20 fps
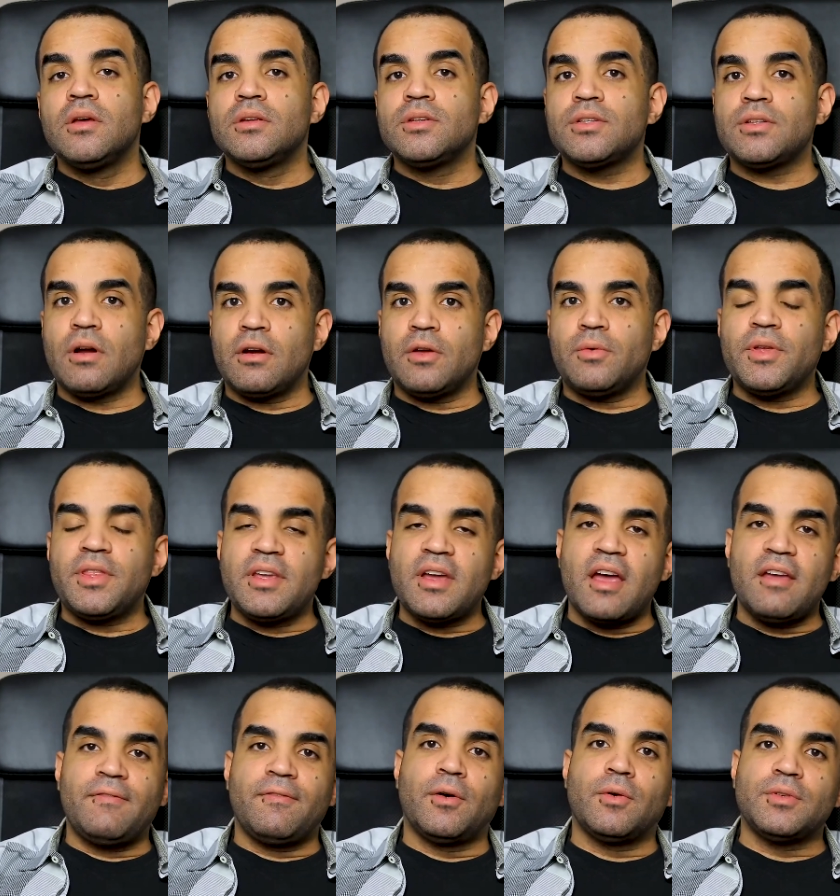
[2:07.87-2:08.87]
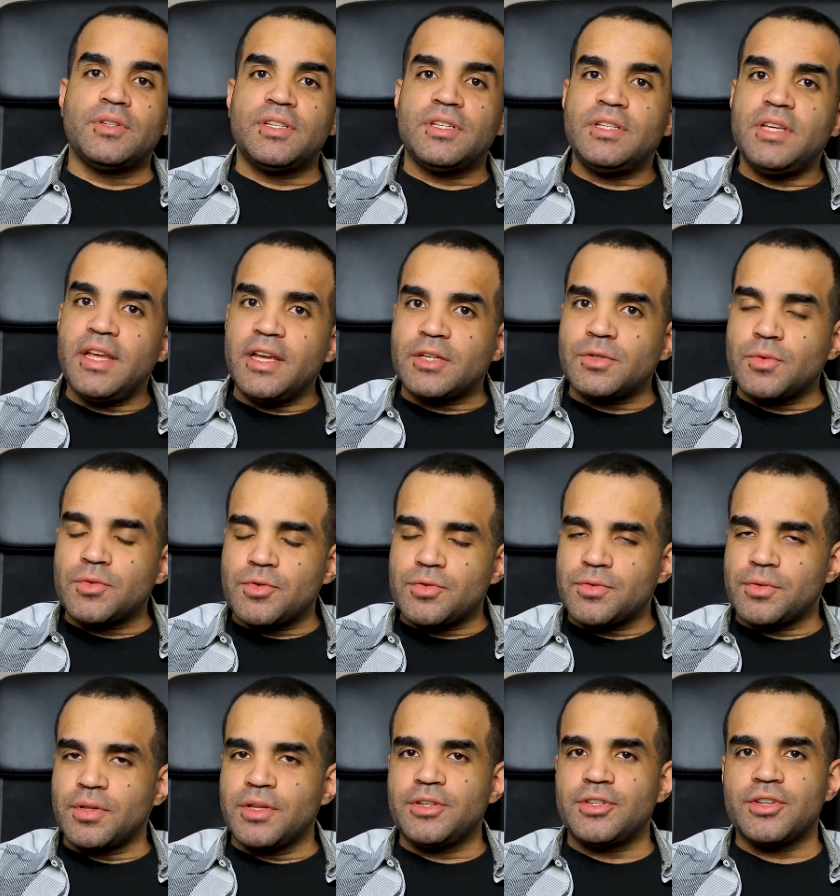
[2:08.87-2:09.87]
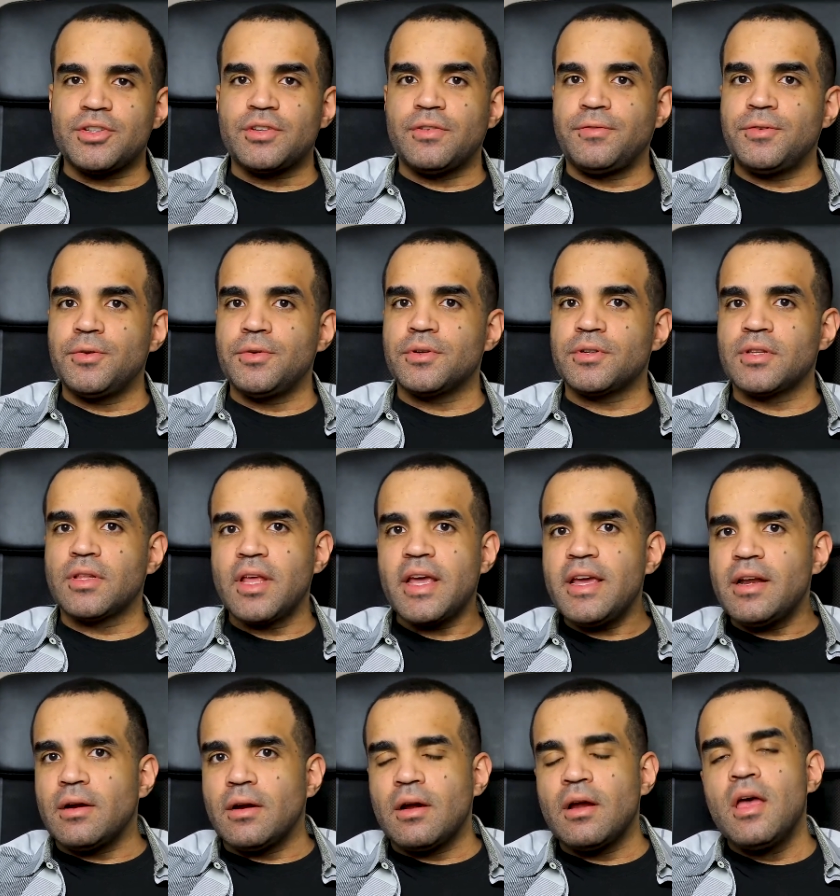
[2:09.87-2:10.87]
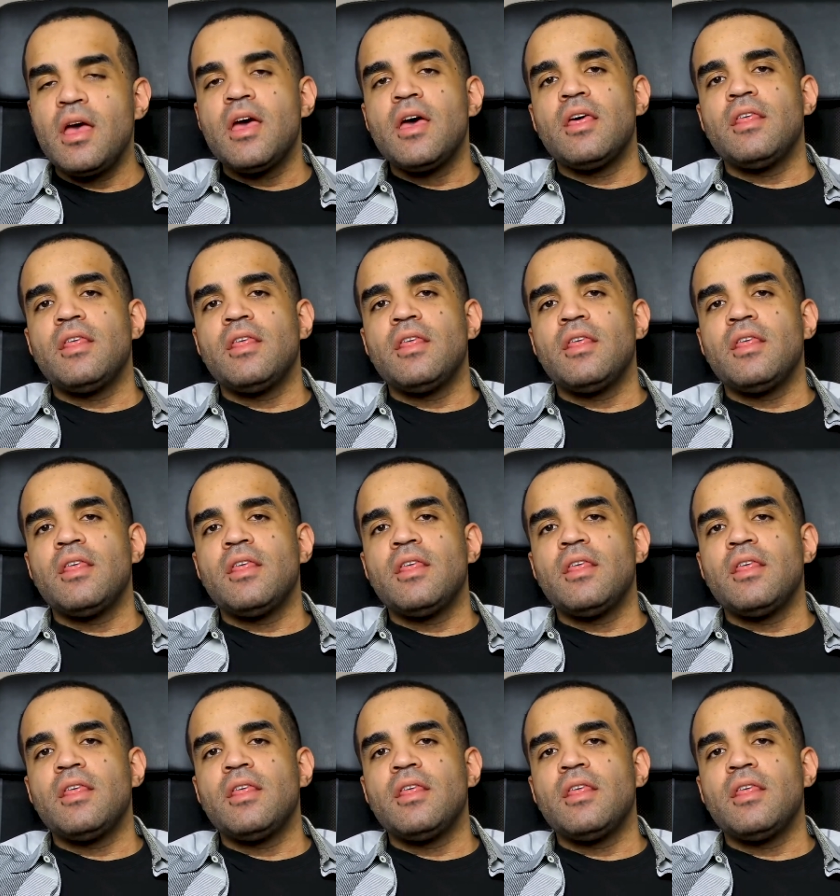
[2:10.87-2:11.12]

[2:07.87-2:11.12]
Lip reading: Starting with the iPhone 6, which was released just a few years later,